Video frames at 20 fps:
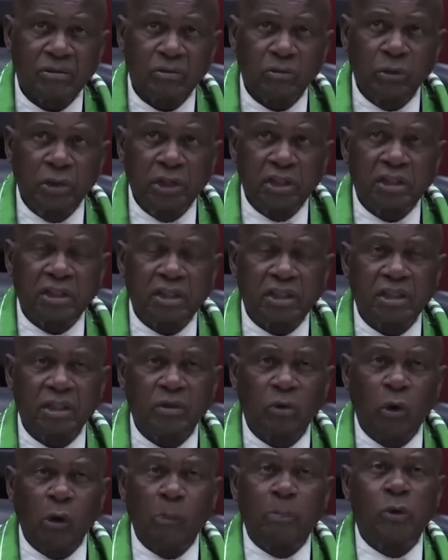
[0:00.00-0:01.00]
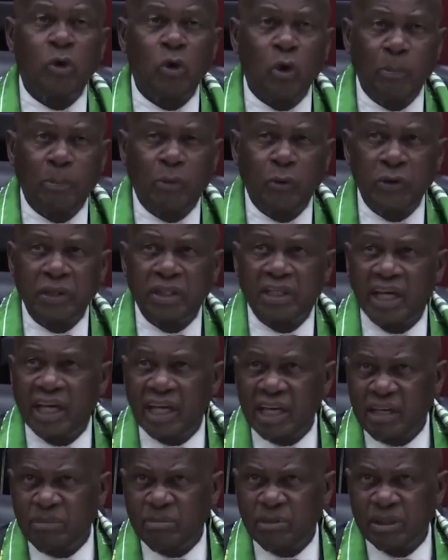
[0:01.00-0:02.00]
which hobnob with the
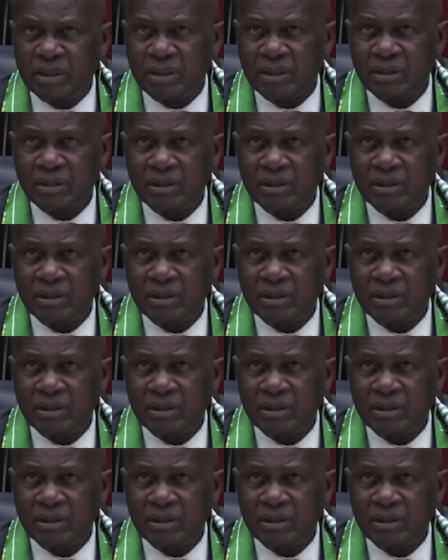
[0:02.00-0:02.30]
enemy